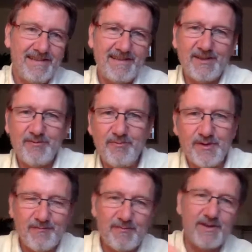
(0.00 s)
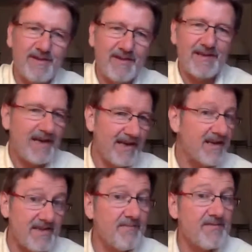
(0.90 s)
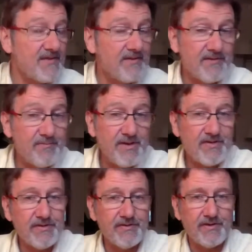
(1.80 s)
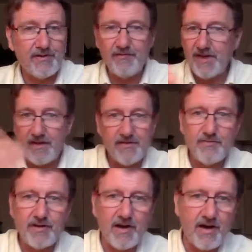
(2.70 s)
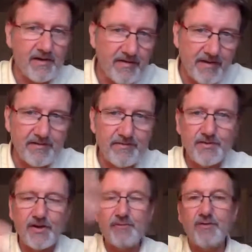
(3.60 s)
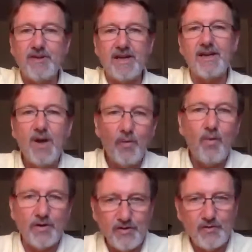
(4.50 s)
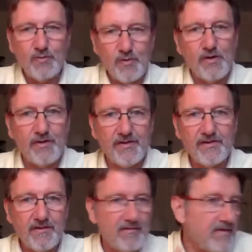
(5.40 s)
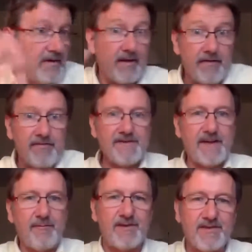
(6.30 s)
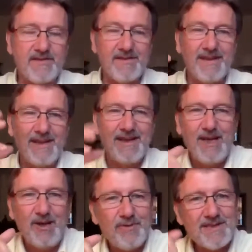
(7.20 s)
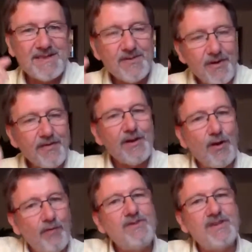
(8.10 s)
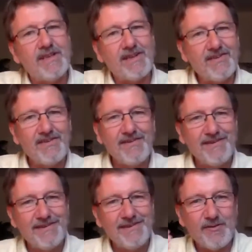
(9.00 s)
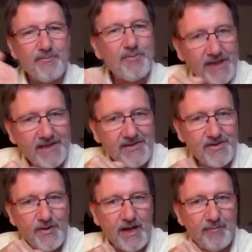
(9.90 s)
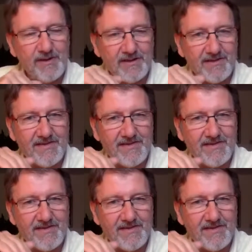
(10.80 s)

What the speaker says: Yeah, but and it seems to be true that if you get the new car, you get the new job, you get what you want, yeah, there is happiness. But it's not the object that brings you happiness.